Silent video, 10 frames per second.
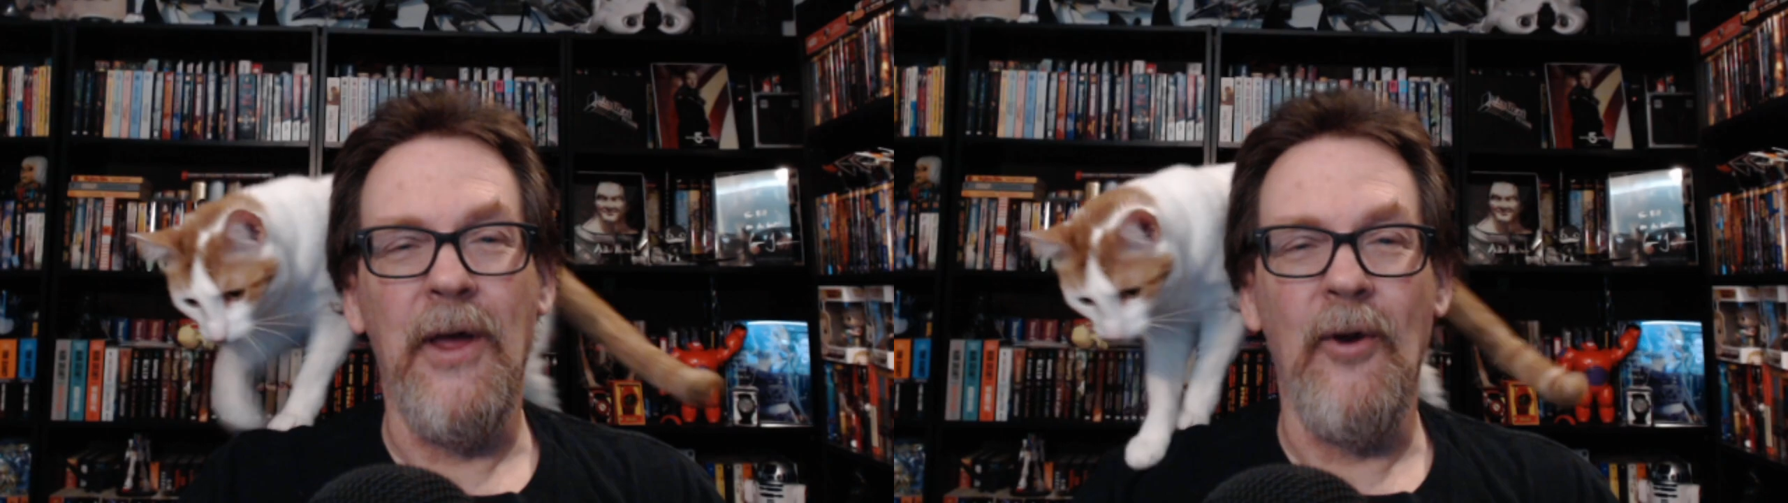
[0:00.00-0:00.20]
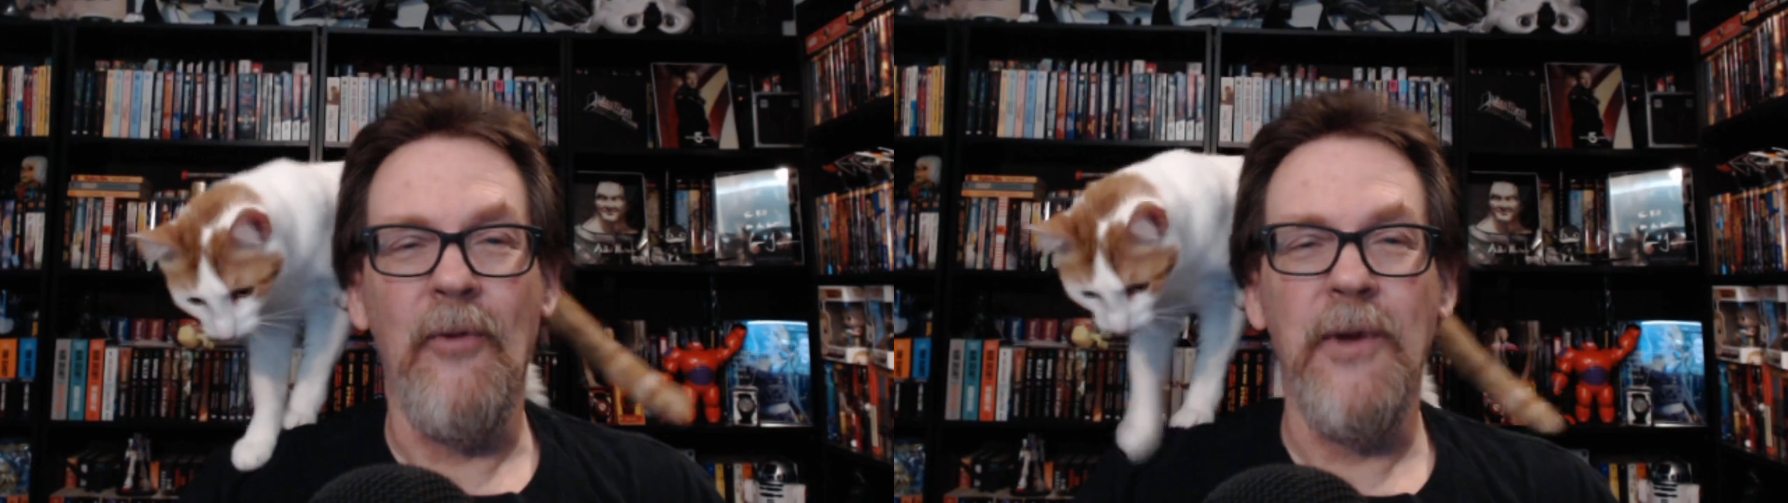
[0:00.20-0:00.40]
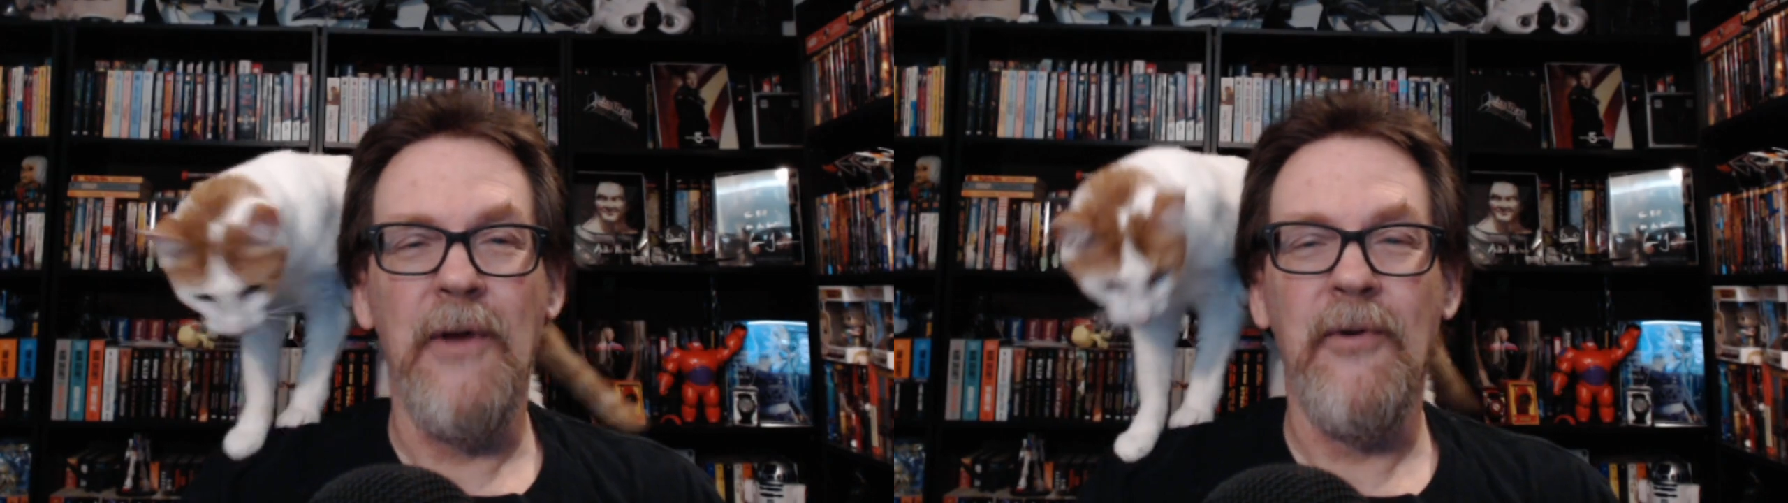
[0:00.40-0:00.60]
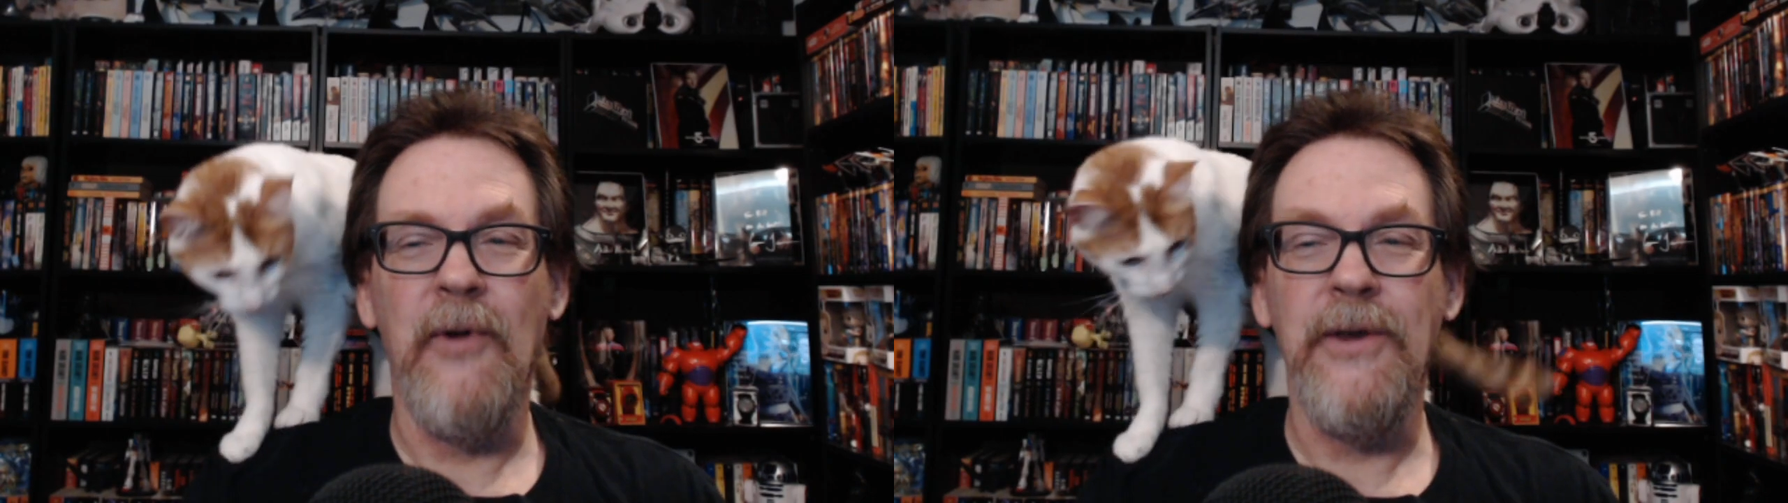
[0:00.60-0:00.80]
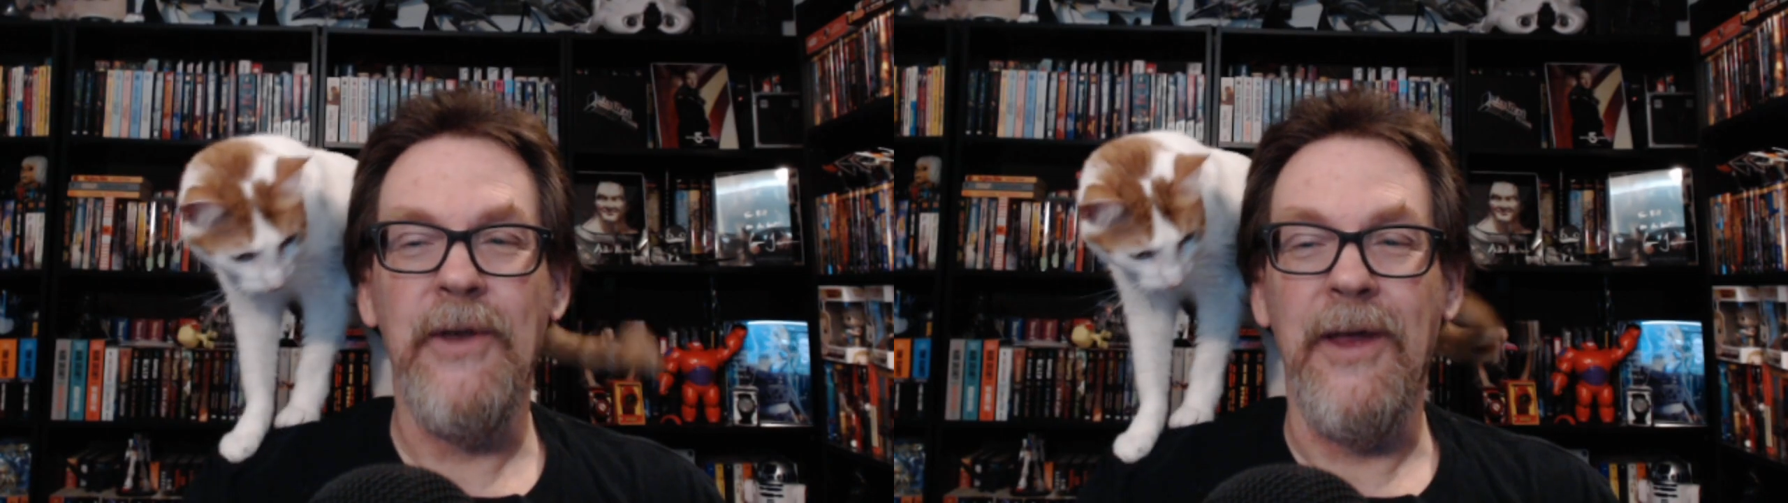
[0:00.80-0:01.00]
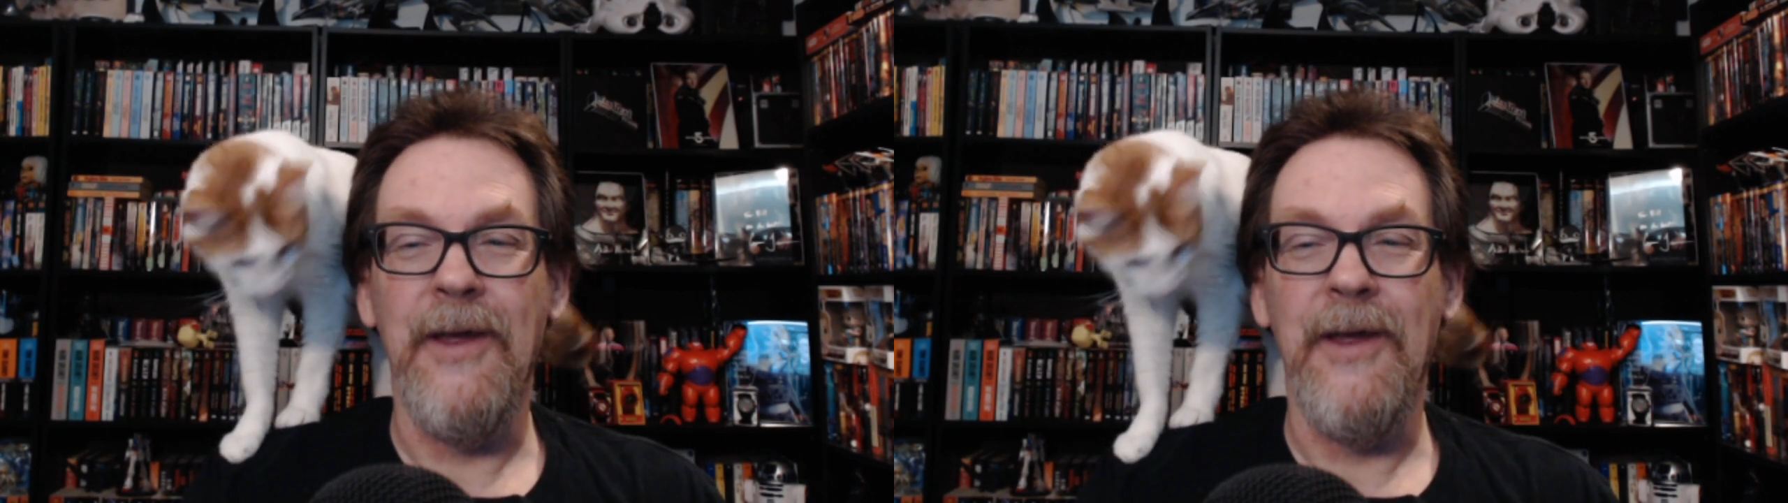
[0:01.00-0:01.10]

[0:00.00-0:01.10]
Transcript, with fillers: I hope you have a great day.